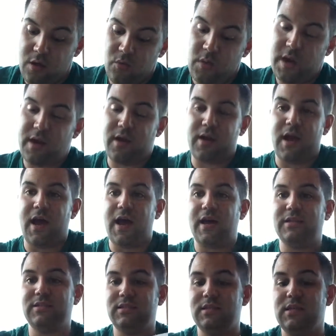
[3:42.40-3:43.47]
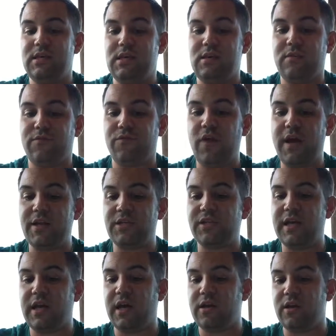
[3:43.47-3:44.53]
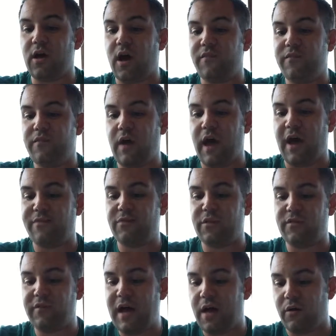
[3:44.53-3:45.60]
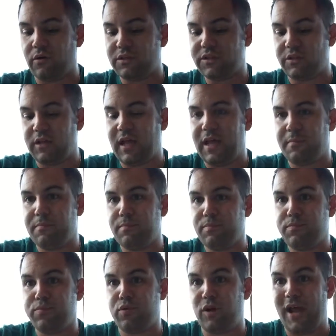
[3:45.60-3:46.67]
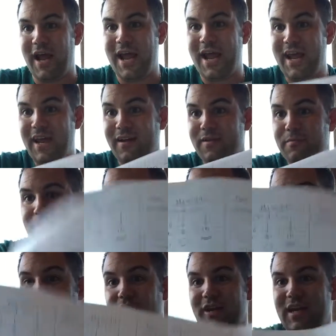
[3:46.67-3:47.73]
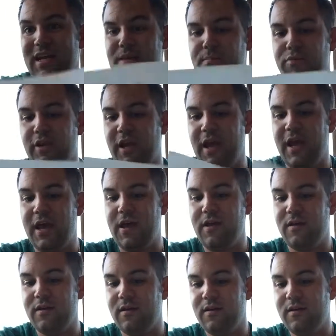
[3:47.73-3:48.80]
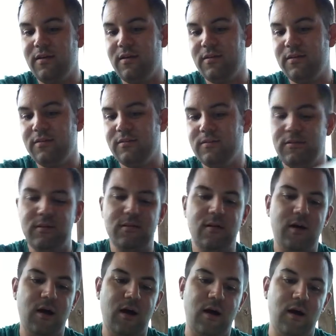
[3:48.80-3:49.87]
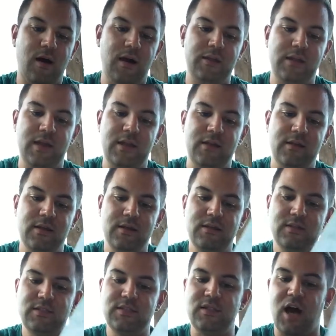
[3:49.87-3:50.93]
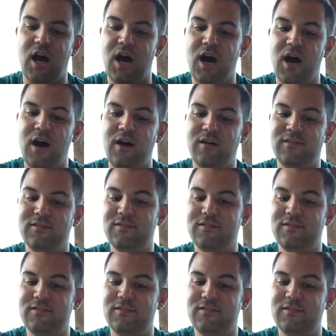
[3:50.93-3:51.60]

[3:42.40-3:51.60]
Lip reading: whereas the French, they cut it off after the vowel. So like pré, P-R-E, pré, and then sentation.